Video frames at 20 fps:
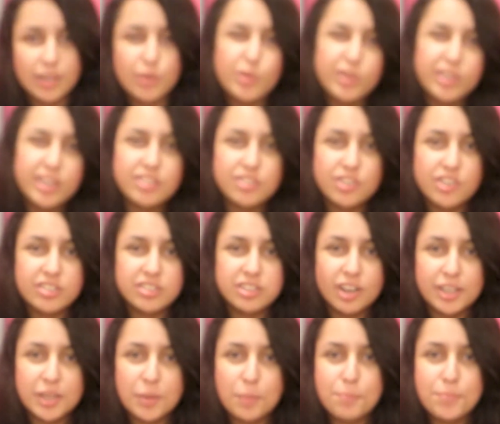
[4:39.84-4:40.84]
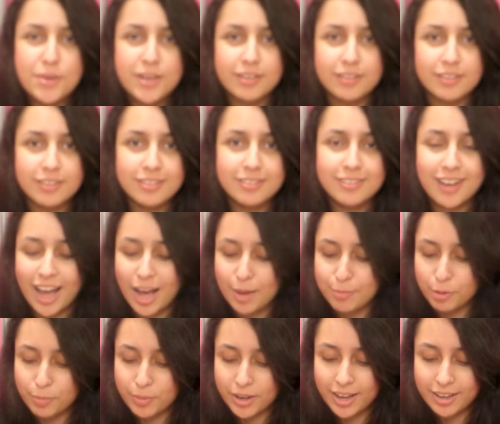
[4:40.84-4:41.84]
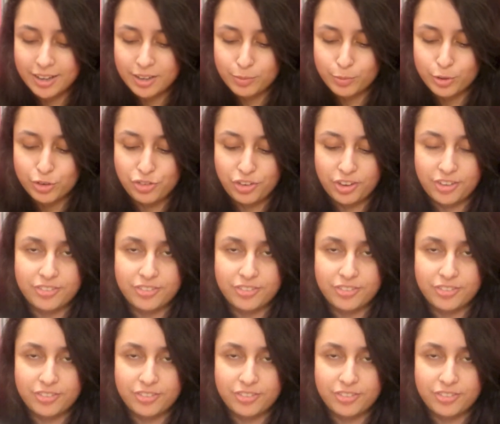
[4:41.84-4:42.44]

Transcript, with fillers: Then we get to a slightly bigger ABBA bag, which